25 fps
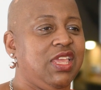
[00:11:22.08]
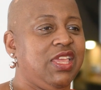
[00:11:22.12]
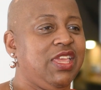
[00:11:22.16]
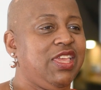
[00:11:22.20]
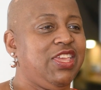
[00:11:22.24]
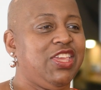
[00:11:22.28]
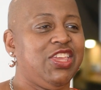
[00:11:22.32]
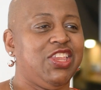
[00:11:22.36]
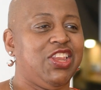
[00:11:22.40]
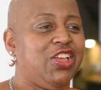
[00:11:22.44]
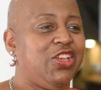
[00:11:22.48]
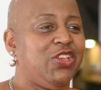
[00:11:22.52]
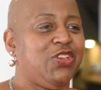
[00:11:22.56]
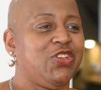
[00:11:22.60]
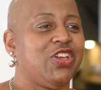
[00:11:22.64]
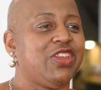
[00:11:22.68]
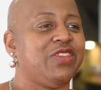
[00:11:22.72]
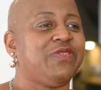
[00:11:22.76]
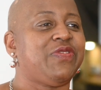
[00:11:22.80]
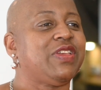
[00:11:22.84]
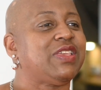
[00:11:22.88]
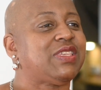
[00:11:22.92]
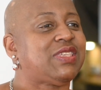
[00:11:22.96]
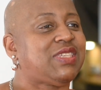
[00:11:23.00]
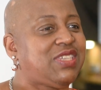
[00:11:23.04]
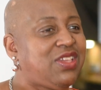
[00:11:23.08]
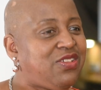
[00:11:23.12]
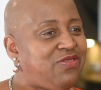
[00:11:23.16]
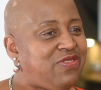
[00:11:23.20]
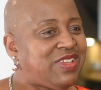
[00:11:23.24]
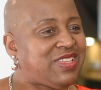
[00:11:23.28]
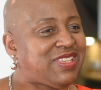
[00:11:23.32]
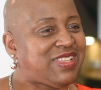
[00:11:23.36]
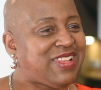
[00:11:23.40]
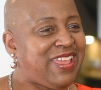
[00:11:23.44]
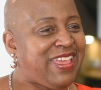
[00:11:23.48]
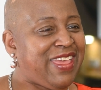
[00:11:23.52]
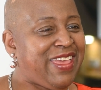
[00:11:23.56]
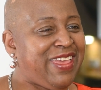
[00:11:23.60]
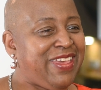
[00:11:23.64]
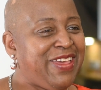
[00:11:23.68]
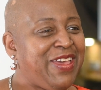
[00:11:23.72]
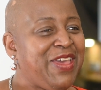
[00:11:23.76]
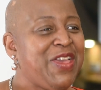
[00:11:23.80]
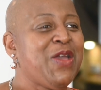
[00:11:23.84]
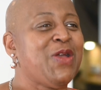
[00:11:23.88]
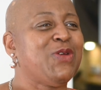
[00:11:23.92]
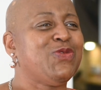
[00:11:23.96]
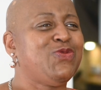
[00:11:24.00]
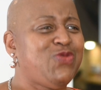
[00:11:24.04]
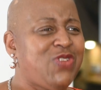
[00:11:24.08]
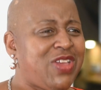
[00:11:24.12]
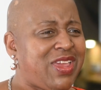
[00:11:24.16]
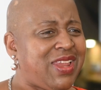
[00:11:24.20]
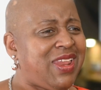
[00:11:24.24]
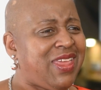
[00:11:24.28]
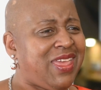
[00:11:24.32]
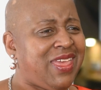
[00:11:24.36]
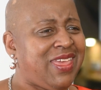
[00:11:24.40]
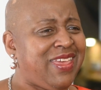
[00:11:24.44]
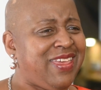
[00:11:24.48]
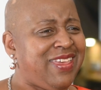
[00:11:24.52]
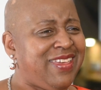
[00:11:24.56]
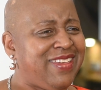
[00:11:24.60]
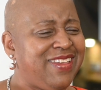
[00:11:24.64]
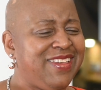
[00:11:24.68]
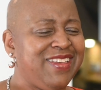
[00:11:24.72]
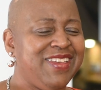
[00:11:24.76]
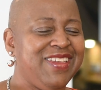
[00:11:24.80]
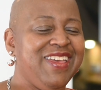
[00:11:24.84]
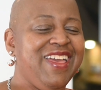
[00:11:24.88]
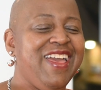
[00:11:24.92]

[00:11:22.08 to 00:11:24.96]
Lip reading: you know, you kind of think, seriously? Really?